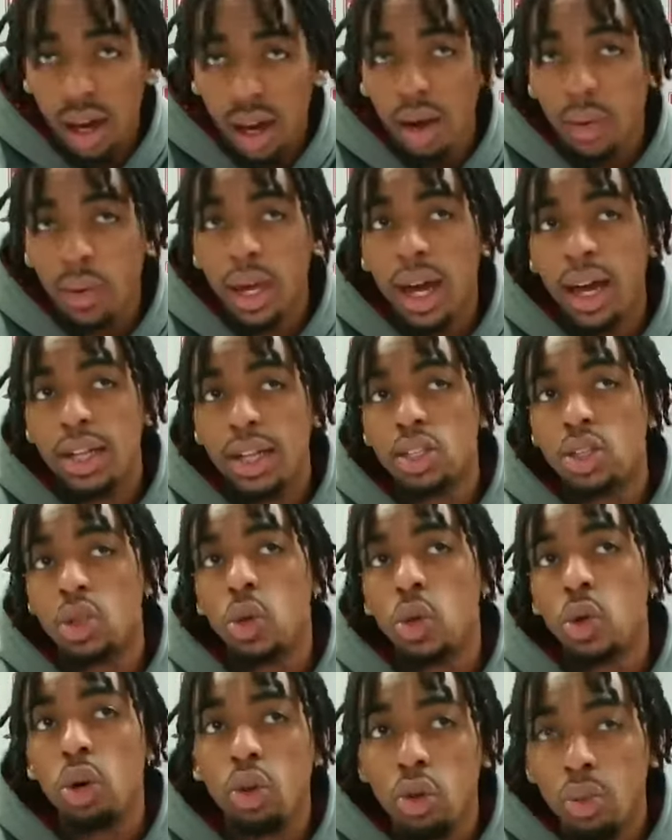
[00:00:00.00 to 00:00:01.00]
We got
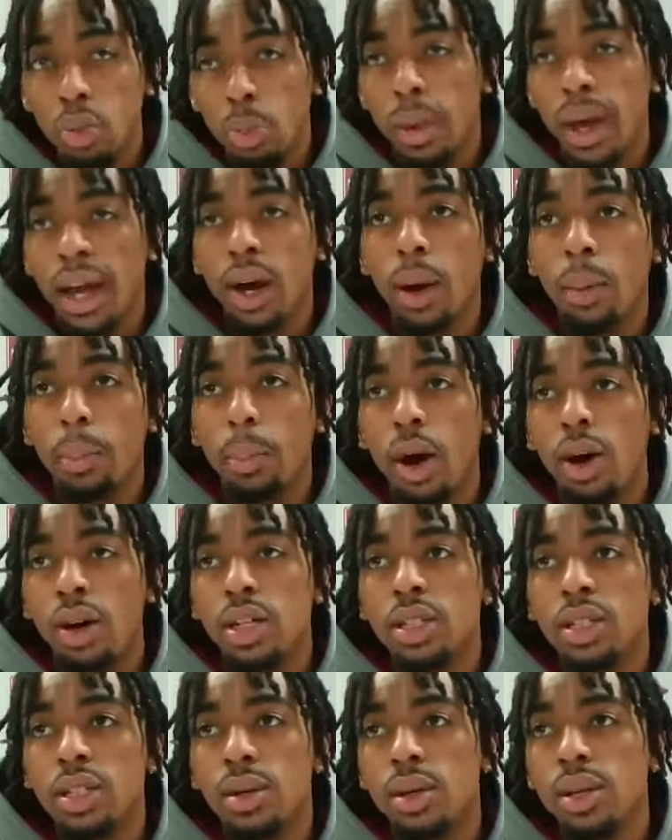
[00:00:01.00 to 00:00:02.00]
two better
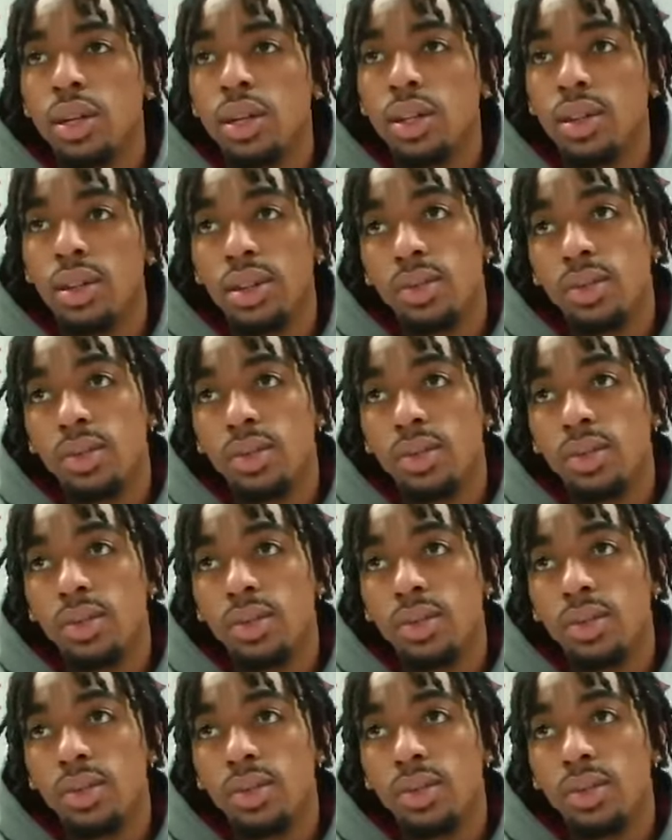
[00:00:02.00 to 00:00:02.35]
opponents than,